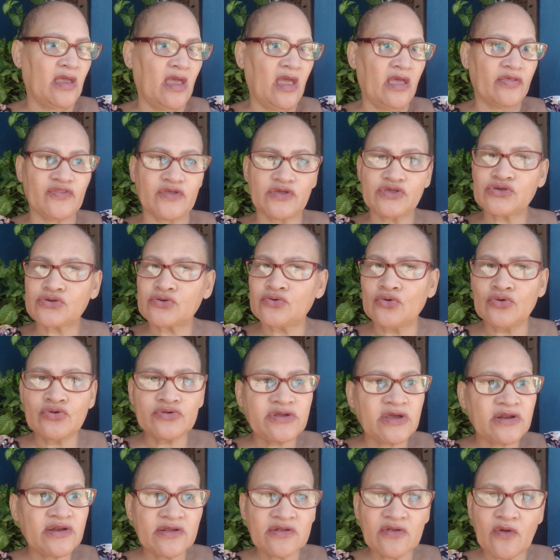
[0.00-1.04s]
and the school
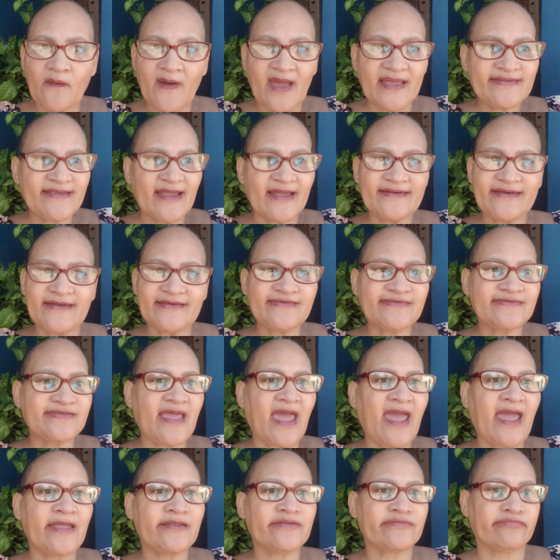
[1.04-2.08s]
didn't quite
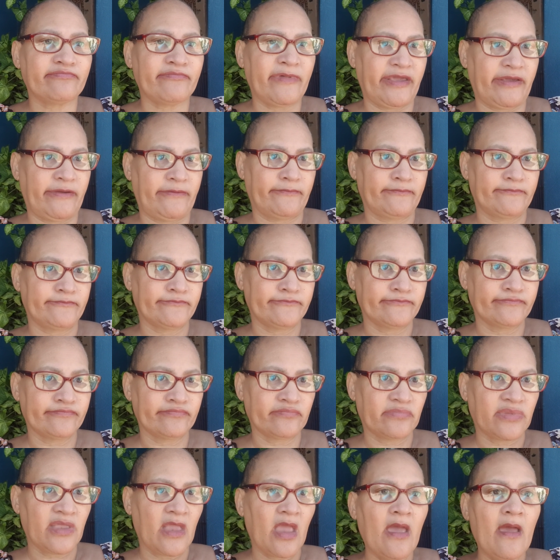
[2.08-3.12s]
understand me,
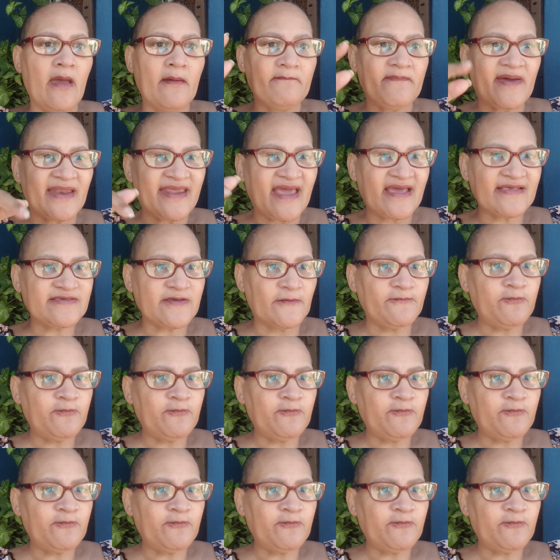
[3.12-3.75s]
but as a